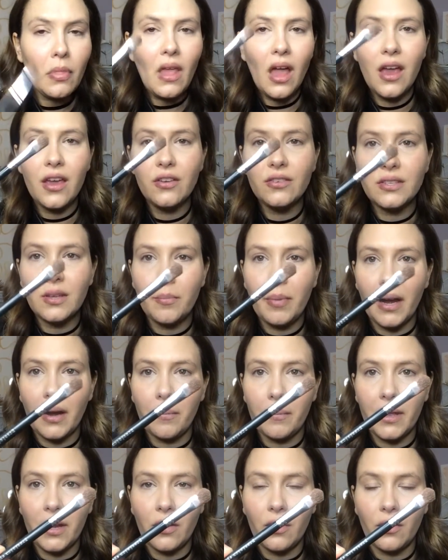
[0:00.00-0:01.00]
I use a Bare
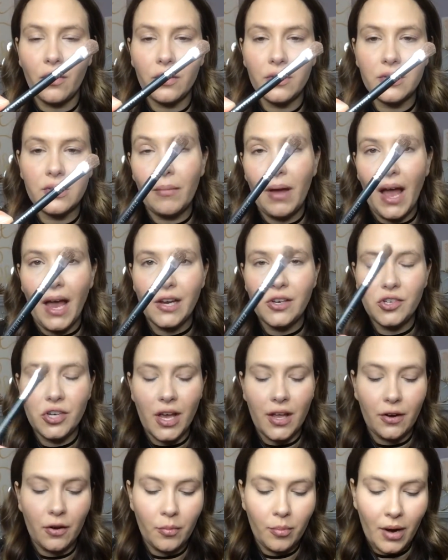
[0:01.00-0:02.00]
Minerals
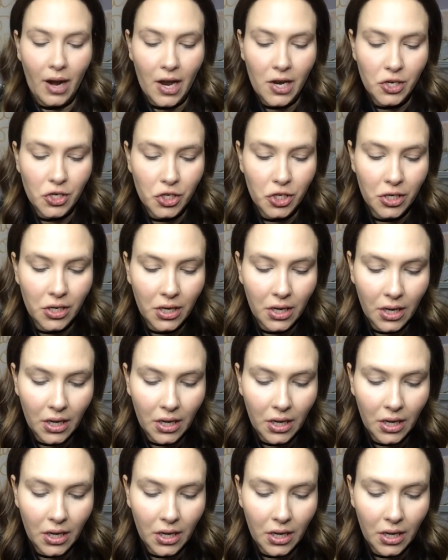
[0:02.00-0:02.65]
eyeshadow brush.